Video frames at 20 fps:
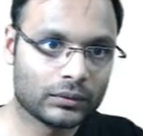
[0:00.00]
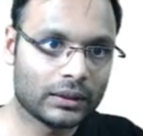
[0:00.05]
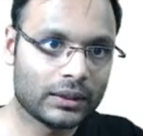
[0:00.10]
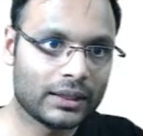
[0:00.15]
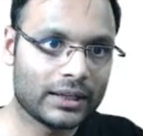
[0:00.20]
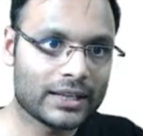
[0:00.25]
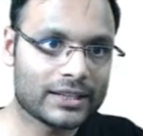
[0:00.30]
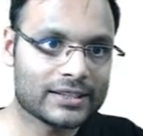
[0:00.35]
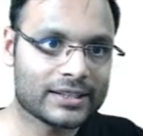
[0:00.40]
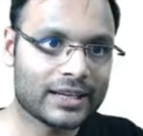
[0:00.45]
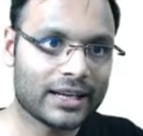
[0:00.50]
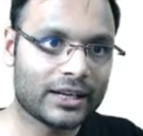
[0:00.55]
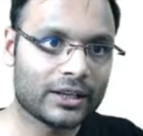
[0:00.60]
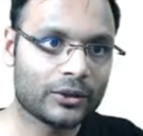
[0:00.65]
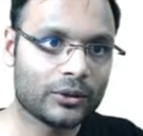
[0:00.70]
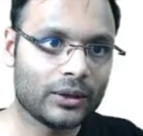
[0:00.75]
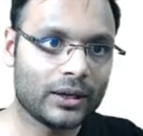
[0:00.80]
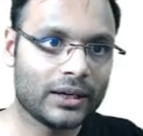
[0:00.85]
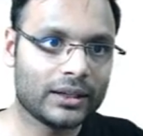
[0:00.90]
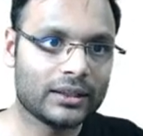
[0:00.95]
Let's
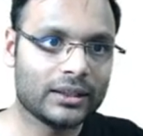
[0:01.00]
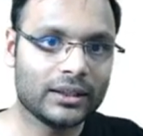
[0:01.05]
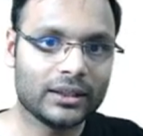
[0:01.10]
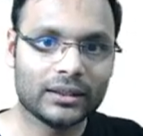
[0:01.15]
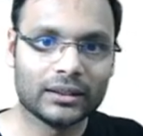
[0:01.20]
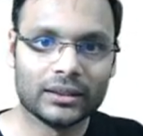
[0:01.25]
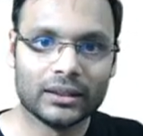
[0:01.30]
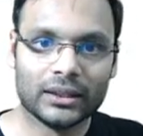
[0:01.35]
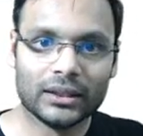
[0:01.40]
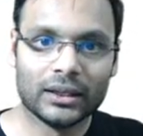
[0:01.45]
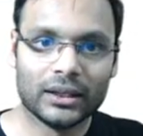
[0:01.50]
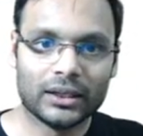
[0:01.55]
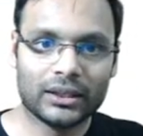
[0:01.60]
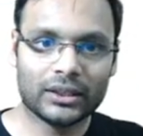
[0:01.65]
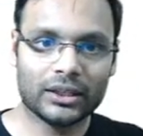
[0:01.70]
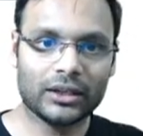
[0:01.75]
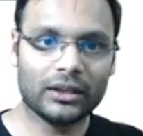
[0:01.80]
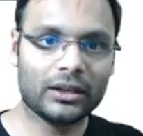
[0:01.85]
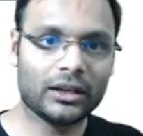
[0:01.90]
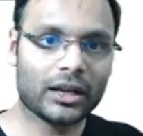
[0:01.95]
calculate the
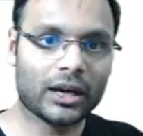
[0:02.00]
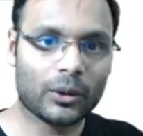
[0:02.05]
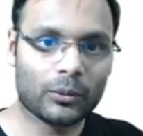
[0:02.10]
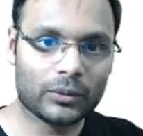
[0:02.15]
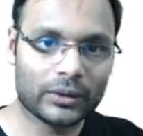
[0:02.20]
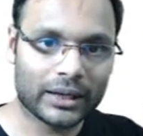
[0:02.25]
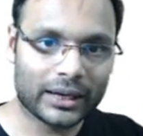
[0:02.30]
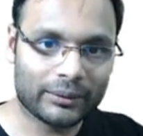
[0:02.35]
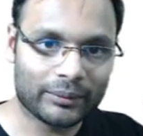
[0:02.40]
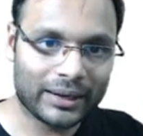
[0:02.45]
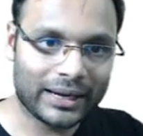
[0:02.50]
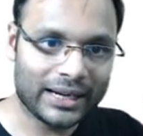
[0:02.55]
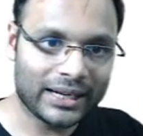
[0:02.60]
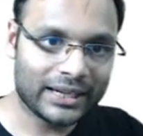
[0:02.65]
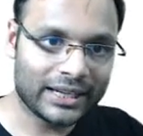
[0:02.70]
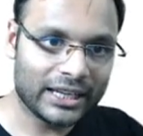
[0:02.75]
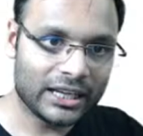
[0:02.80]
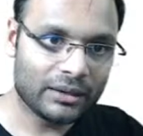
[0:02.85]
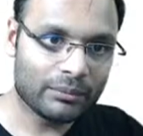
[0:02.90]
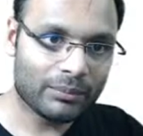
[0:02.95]
turnaround time.
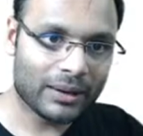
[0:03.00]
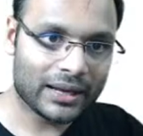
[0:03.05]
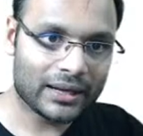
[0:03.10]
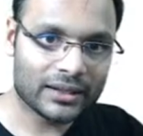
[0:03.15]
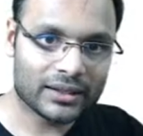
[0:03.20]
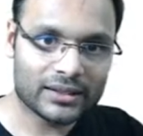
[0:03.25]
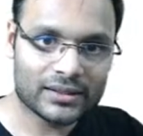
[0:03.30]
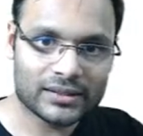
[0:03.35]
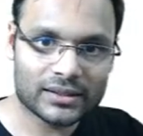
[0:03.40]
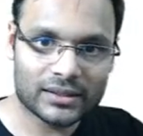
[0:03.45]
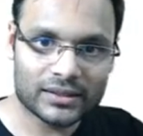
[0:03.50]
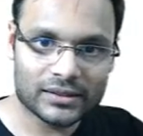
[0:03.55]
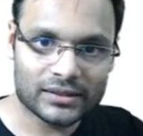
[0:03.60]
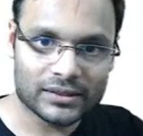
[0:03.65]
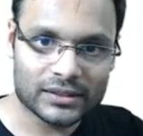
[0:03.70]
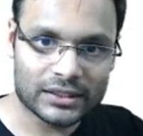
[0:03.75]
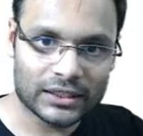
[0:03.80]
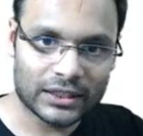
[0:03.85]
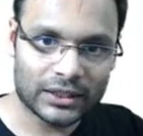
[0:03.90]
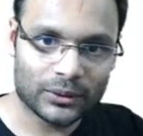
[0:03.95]
18 minus
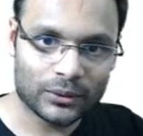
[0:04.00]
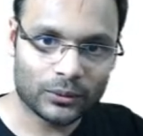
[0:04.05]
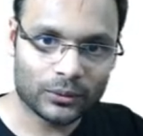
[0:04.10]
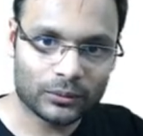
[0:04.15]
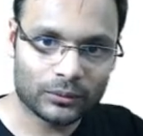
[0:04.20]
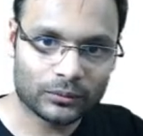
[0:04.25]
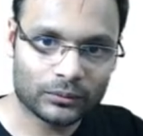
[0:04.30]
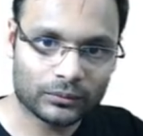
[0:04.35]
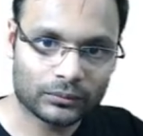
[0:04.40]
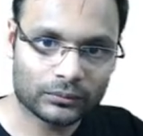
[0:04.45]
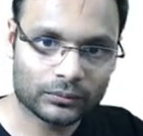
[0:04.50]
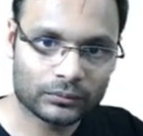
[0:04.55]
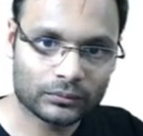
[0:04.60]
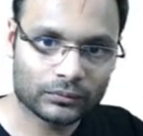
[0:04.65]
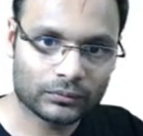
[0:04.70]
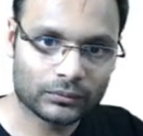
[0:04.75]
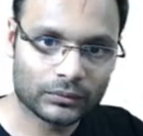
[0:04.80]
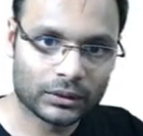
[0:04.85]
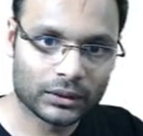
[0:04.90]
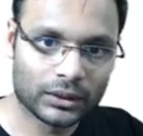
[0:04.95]
0,
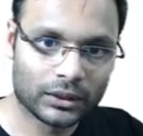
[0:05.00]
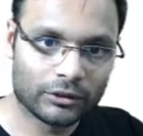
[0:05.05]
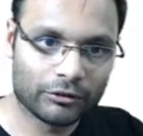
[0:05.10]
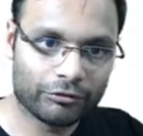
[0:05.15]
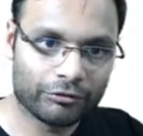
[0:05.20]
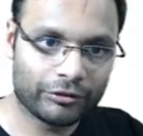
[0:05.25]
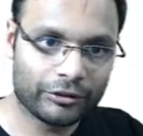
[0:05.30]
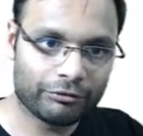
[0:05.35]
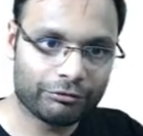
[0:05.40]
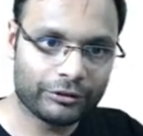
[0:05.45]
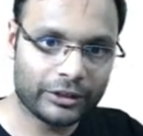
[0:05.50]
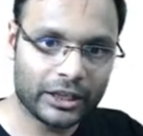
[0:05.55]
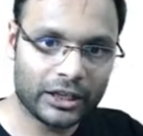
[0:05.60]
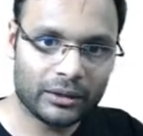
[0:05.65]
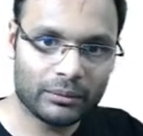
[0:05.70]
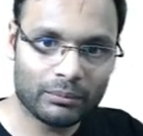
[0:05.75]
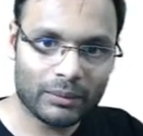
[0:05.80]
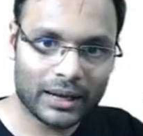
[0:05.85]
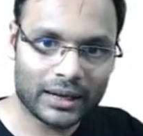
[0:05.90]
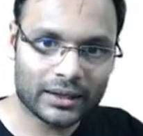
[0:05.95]

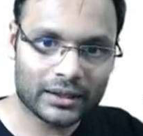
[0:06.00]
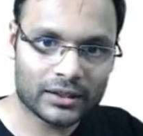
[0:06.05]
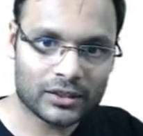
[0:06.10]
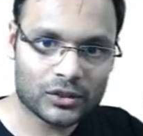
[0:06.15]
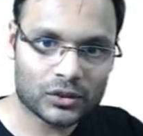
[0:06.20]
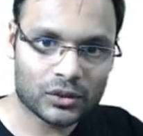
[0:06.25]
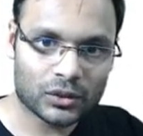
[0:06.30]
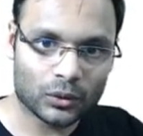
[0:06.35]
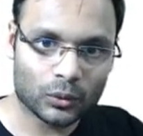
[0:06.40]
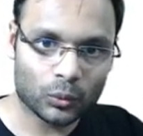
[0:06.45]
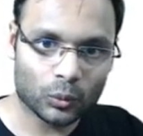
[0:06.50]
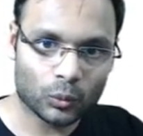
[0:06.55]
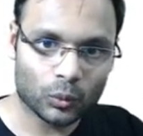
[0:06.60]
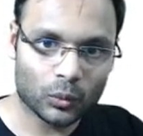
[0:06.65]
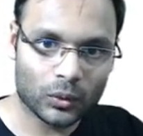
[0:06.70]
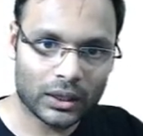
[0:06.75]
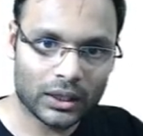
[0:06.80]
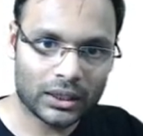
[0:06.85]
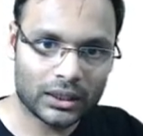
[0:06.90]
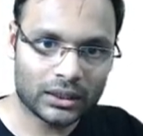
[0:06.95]
15 minus
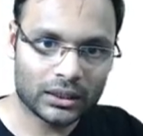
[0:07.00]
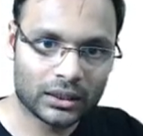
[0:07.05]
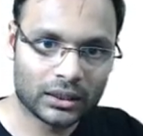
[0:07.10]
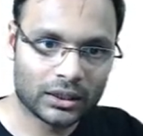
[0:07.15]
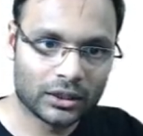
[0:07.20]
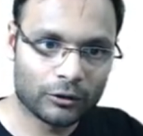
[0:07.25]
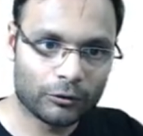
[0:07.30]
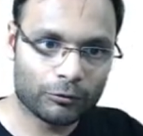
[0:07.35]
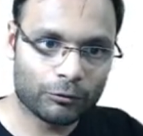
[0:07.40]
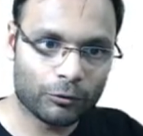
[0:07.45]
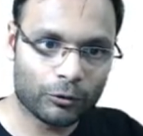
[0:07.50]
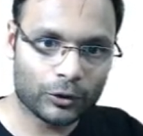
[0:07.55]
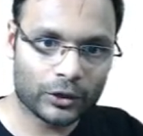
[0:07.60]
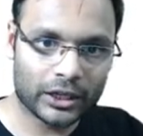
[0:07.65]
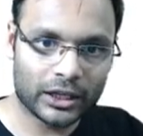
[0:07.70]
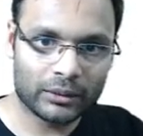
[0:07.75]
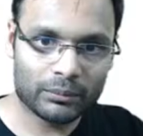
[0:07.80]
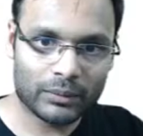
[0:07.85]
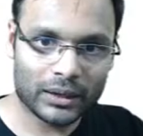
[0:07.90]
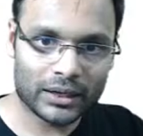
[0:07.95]
1,
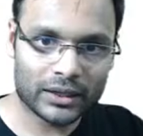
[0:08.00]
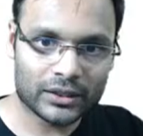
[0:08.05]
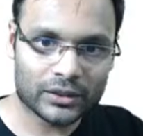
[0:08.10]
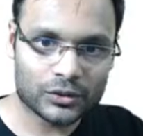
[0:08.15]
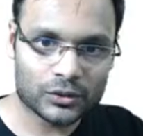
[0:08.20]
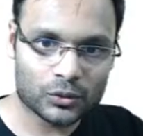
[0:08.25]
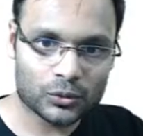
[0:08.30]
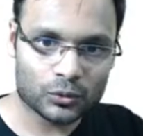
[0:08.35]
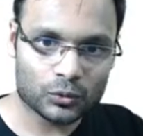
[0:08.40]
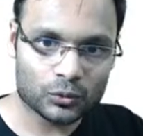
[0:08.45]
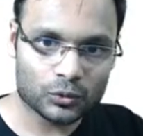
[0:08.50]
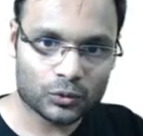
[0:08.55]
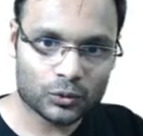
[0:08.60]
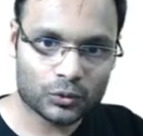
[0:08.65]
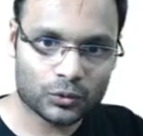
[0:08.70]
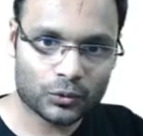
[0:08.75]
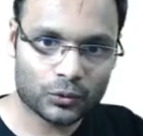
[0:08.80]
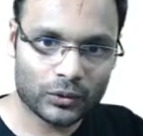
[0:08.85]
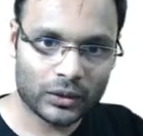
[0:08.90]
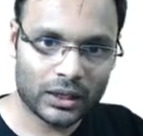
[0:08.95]
14 minus 2,
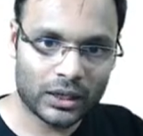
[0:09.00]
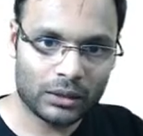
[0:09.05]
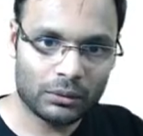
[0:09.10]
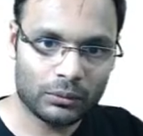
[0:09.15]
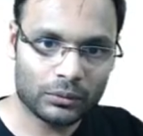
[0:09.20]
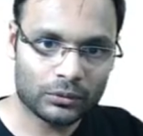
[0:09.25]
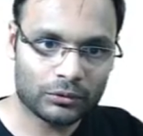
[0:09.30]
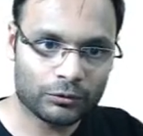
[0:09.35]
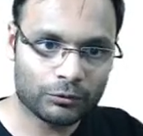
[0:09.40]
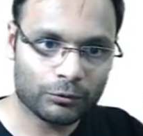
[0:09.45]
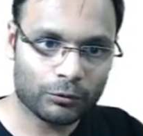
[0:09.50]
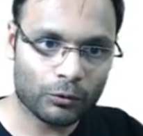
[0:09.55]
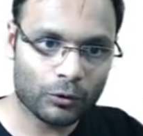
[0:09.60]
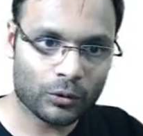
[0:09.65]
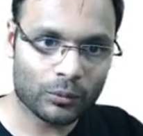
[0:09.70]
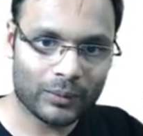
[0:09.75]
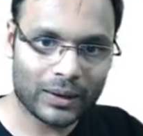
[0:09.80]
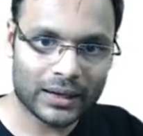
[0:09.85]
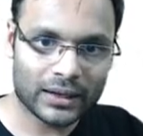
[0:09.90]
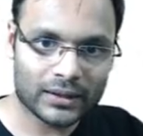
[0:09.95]
12,
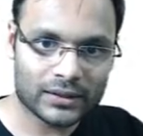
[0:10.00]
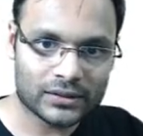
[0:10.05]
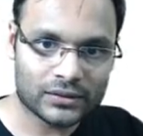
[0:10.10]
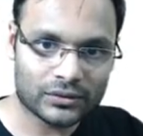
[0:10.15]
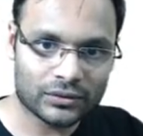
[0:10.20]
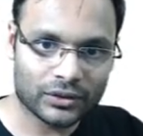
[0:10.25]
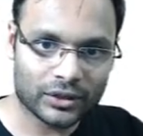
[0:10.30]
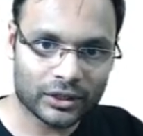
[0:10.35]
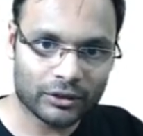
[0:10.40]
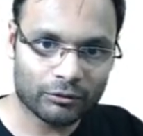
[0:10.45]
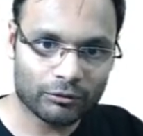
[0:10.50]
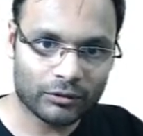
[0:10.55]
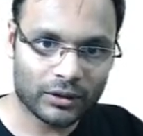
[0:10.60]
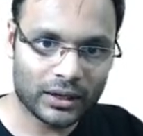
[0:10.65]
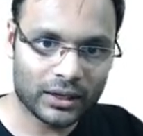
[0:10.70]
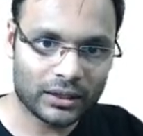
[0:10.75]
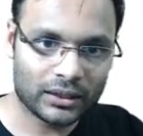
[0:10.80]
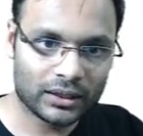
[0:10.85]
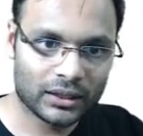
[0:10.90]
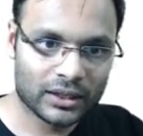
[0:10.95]
4 minus 3,
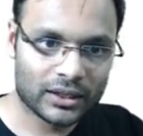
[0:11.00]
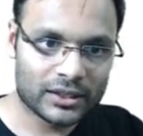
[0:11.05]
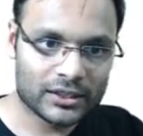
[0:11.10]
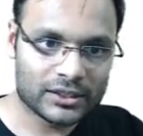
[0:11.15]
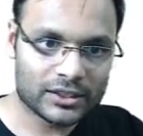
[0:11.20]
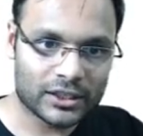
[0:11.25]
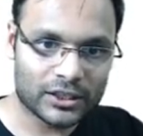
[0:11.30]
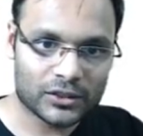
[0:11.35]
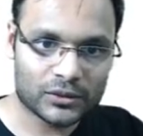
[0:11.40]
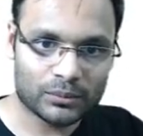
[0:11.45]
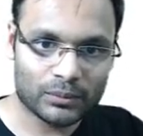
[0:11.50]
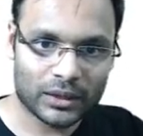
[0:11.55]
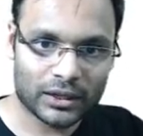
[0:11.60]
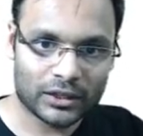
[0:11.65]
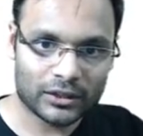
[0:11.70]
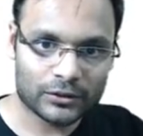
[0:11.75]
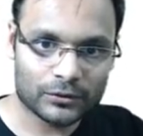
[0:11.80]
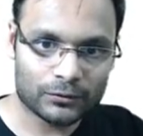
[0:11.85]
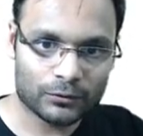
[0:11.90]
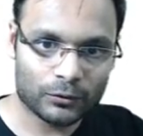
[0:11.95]
1, 6
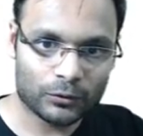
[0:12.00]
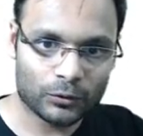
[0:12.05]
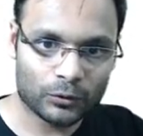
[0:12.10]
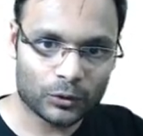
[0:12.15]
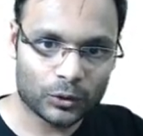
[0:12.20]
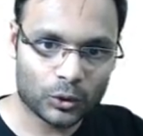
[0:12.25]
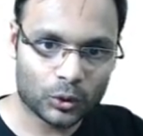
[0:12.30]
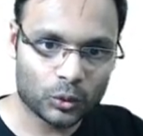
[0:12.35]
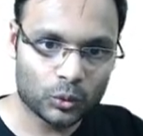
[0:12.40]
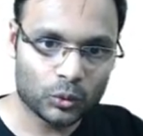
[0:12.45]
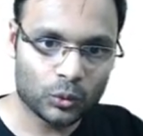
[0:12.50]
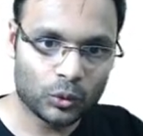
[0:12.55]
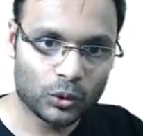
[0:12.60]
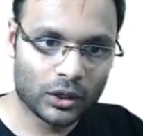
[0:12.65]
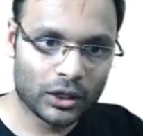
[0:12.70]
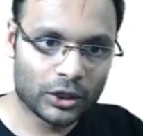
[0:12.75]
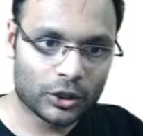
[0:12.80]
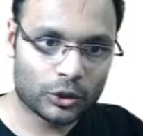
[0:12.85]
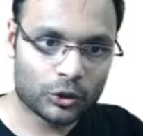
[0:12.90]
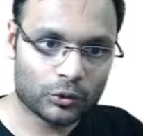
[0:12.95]
minus 4,
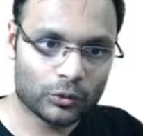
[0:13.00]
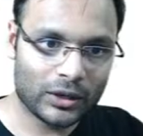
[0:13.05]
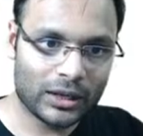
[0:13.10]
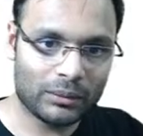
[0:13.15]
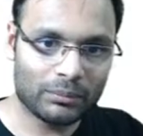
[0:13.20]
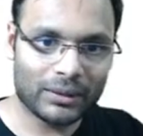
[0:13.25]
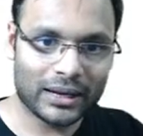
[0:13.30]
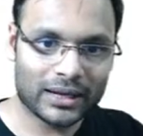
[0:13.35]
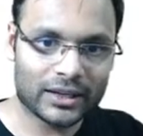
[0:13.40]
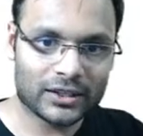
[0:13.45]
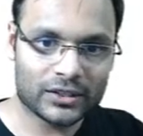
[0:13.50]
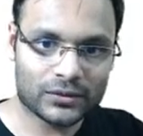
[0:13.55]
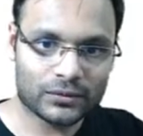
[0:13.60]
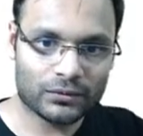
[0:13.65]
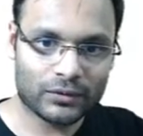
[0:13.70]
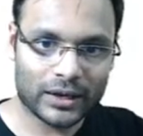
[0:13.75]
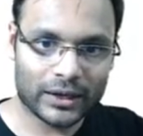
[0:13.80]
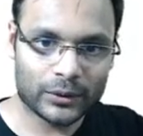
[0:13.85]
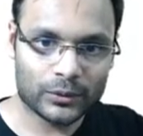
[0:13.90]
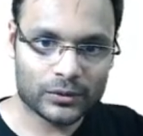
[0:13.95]
2, 12 minus
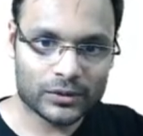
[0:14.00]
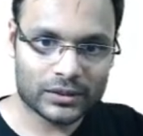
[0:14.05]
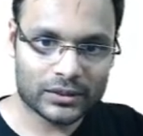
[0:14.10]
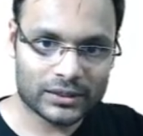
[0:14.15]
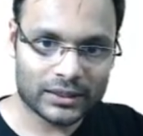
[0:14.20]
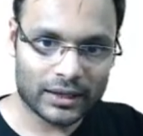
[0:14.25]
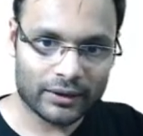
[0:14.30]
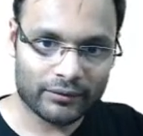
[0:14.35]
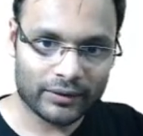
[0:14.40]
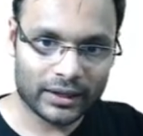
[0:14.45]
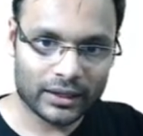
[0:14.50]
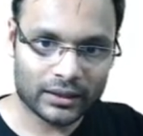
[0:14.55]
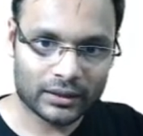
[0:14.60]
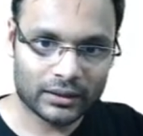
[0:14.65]
5, 7.